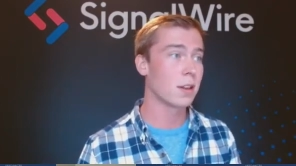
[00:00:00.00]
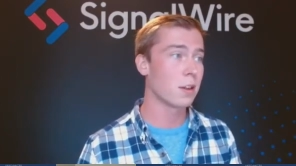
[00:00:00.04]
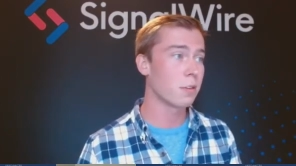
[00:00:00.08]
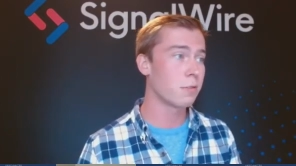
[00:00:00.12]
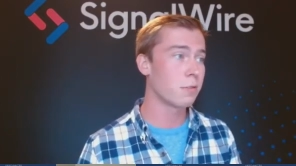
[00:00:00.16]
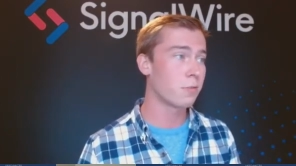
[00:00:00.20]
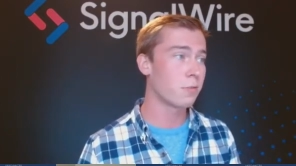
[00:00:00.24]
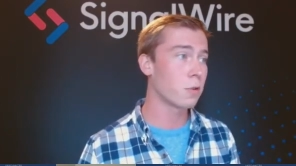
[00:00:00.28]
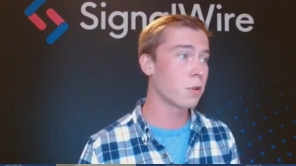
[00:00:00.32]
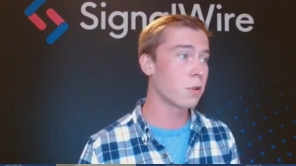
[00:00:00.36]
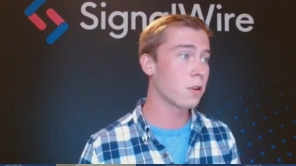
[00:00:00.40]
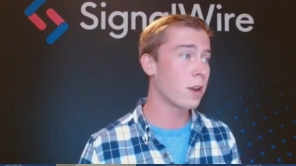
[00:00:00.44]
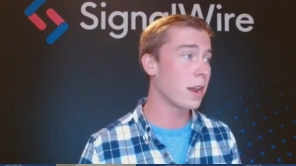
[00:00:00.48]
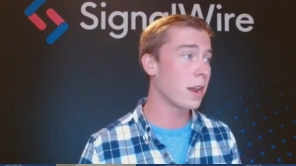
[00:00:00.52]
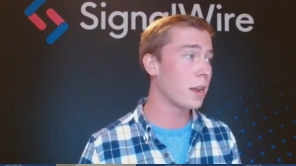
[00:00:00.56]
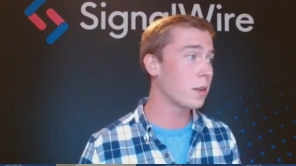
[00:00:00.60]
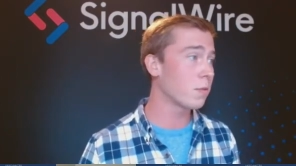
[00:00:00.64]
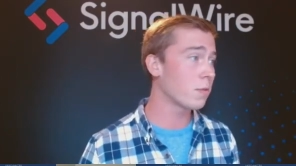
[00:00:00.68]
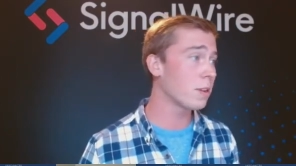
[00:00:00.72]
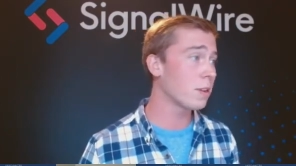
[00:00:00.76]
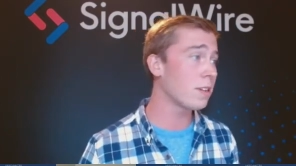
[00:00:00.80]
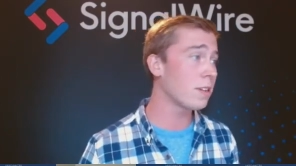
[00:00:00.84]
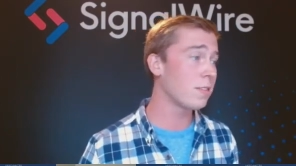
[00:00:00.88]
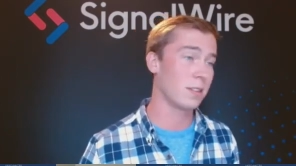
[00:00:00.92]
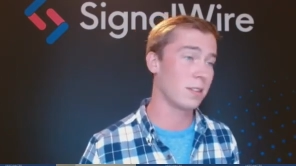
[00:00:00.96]
for a
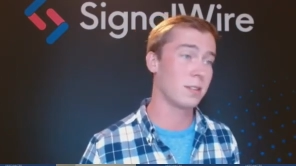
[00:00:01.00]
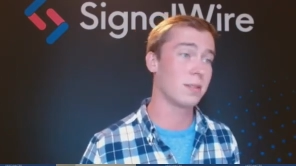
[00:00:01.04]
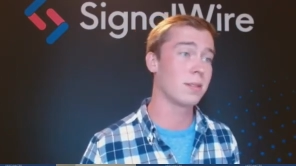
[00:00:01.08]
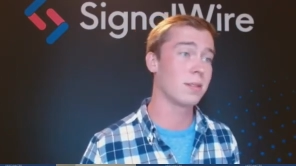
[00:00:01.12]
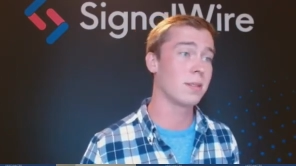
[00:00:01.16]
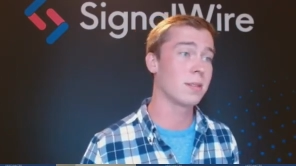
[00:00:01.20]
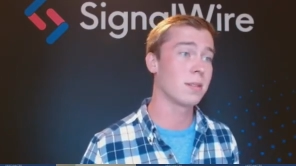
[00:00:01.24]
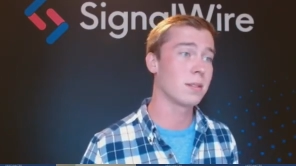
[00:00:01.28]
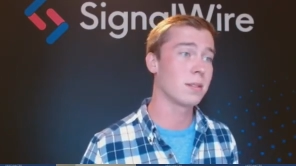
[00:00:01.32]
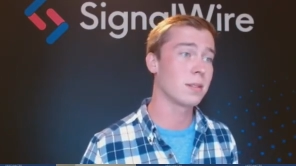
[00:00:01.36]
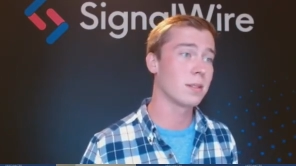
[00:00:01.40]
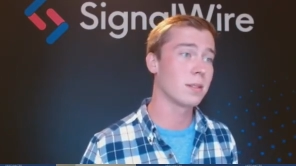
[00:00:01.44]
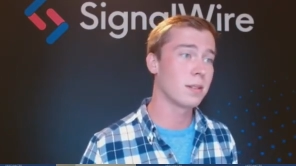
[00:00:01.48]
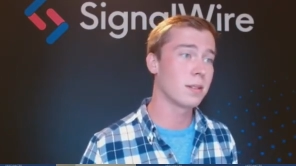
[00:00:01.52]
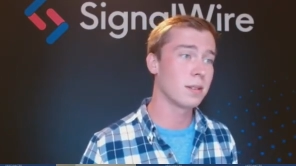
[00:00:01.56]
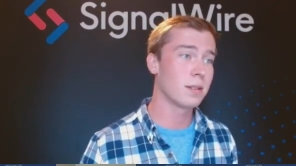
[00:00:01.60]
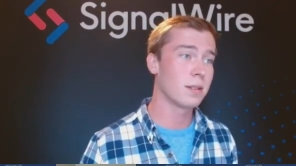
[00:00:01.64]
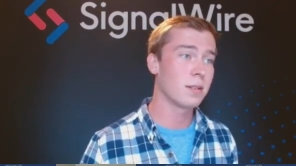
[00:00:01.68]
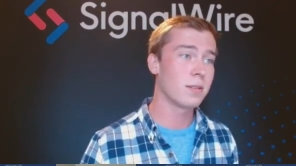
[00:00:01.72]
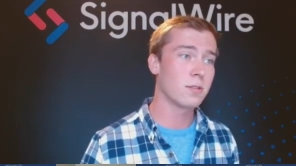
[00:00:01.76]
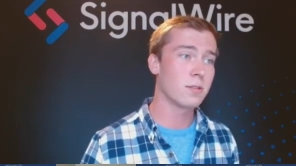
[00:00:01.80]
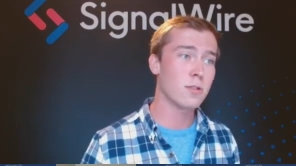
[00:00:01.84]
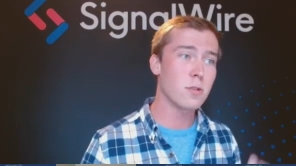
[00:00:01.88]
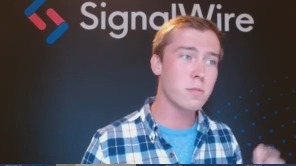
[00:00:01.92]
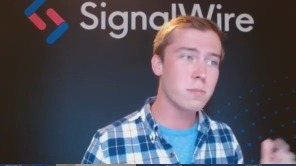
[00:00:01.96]
reason.
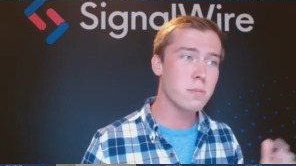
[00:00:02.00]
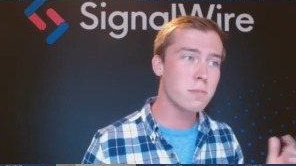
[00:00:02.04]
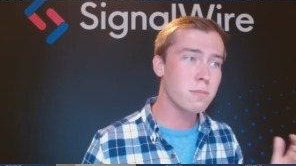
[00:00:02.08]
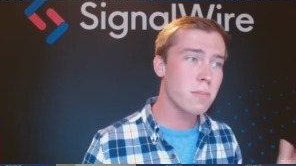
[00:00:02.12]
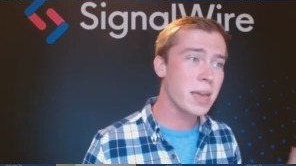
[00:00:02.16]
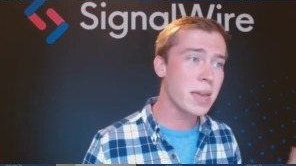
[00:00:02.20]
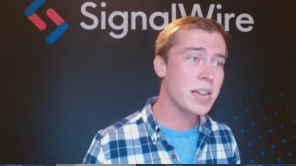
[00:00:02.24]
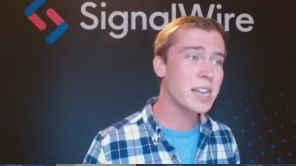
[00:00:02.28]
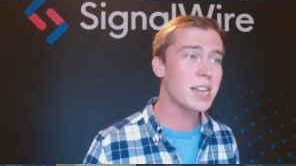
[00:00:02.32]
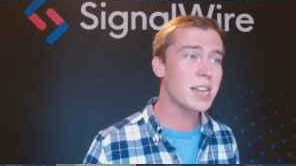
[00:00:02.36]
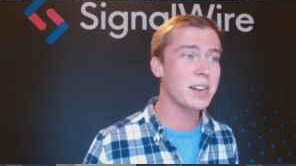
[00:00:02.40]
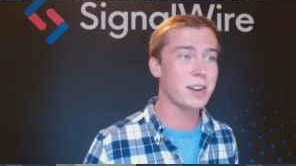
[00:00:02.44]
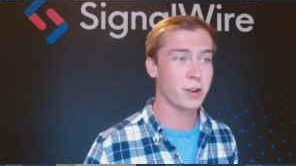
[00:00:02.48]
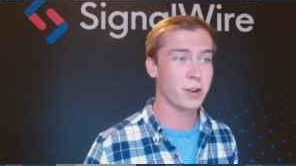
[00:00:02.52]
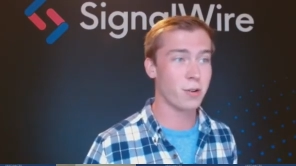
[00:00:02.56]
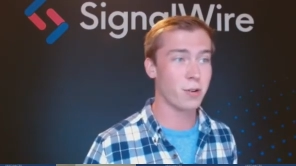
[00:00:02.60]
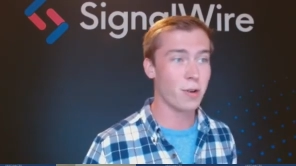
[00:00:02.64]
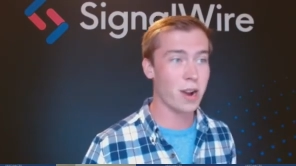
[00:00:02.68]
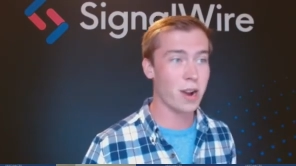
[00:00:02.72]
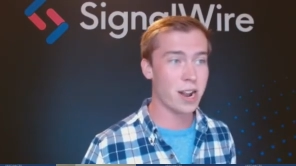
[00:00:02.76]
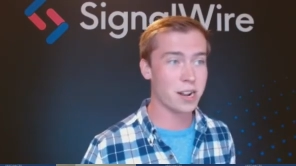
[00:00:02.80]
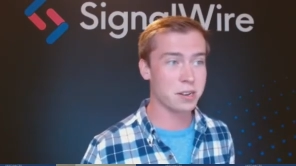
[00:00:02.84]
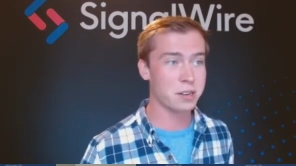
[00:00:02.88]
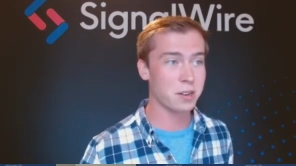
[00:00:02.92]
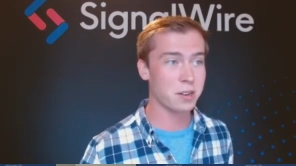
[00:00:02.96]
So make it
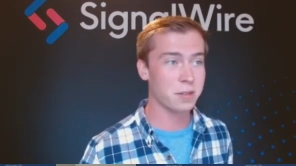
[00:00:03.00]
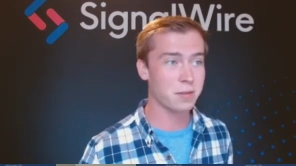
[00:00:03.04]
interactive,